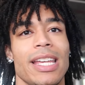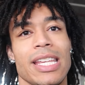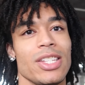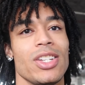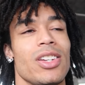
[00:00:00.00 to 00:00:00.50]

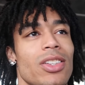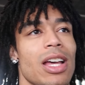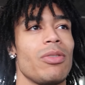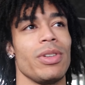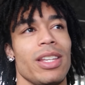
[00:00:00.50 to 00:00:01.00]
easier.
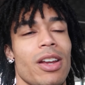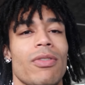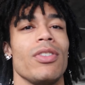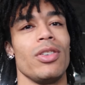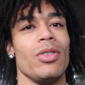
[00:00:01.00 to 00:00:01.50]
I don't really care
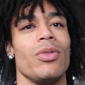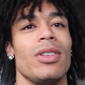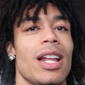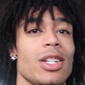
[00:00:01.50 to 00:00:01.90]
for the new one.